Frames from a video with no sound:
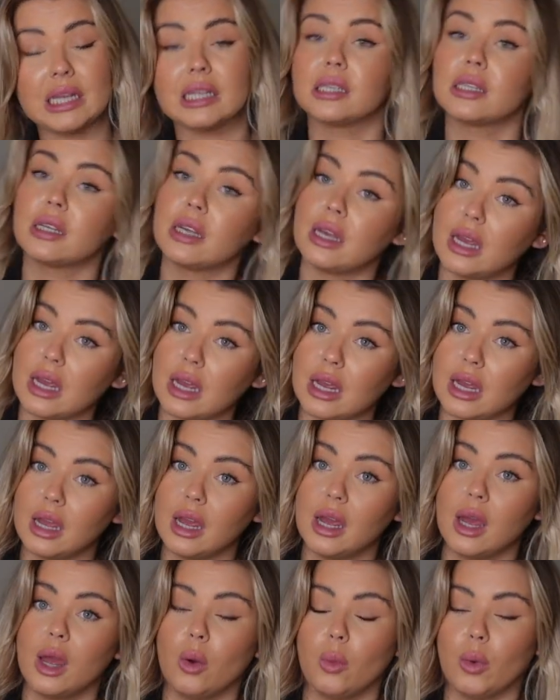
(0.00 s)
is key
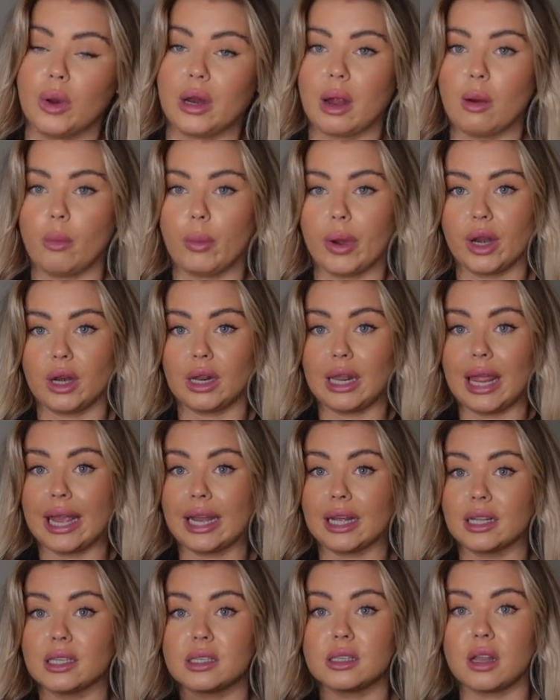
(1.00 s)
when I'm wearing
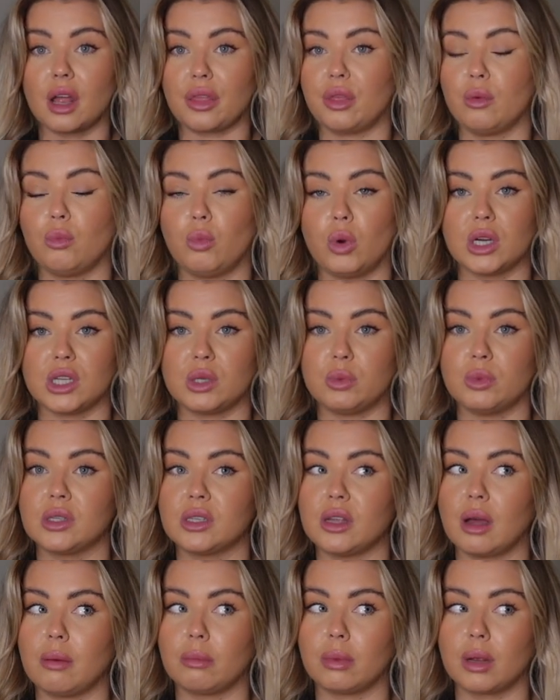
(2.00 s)
leggings. Nothing worse when
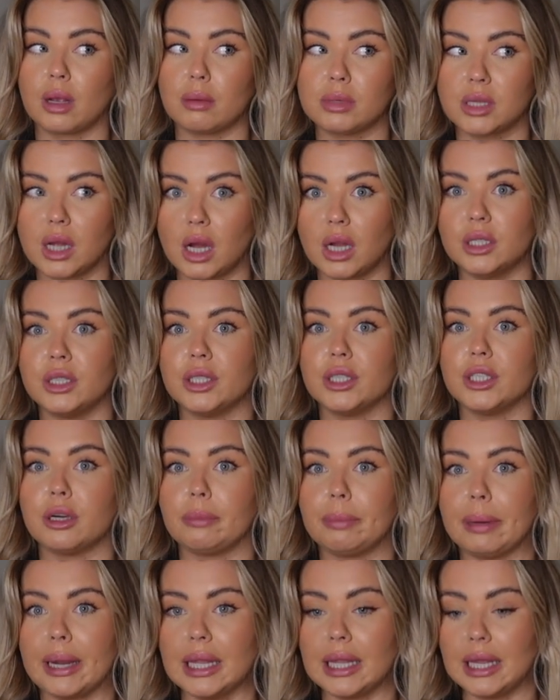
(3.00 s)
something comes under your
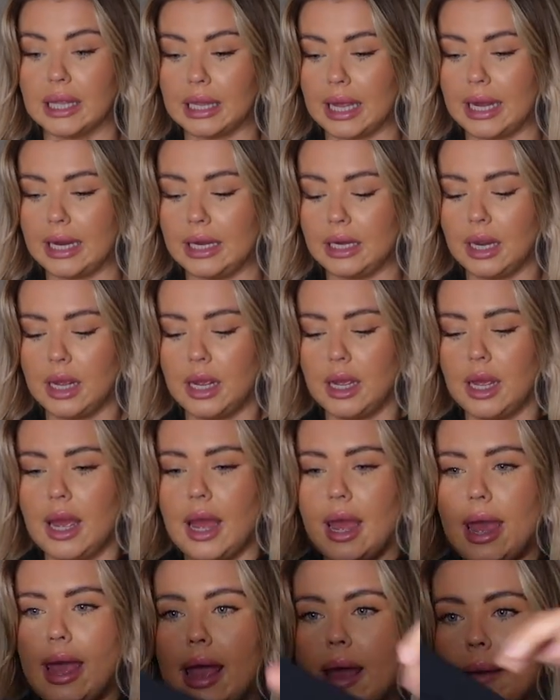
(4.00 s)
belly line.
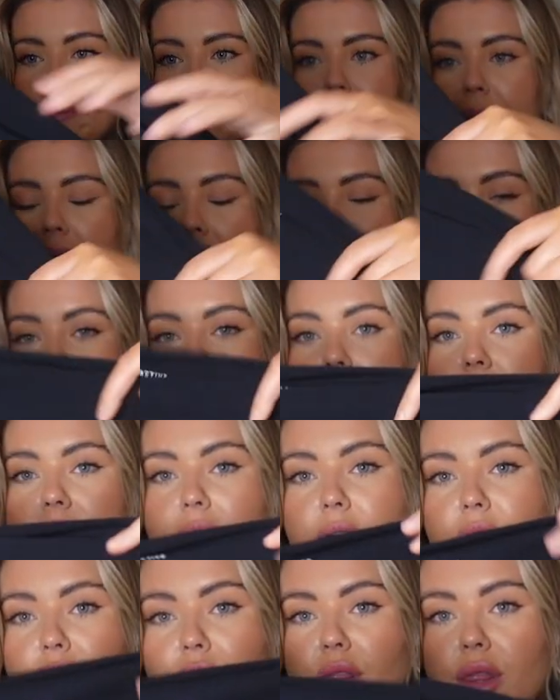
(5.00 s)
And
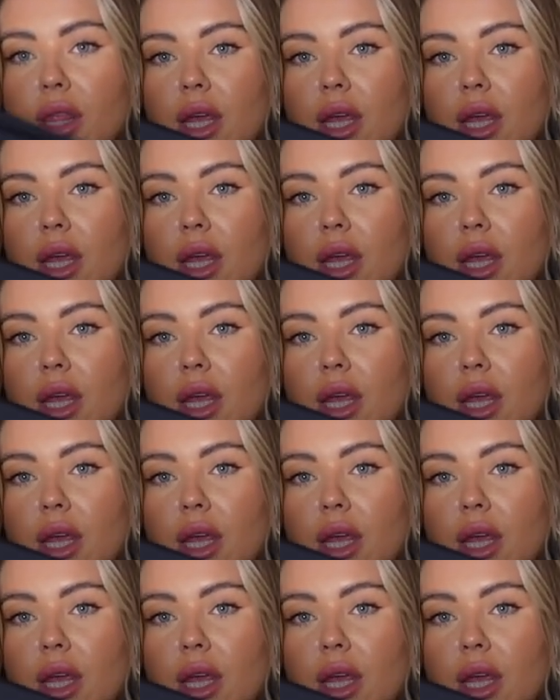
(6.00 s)
here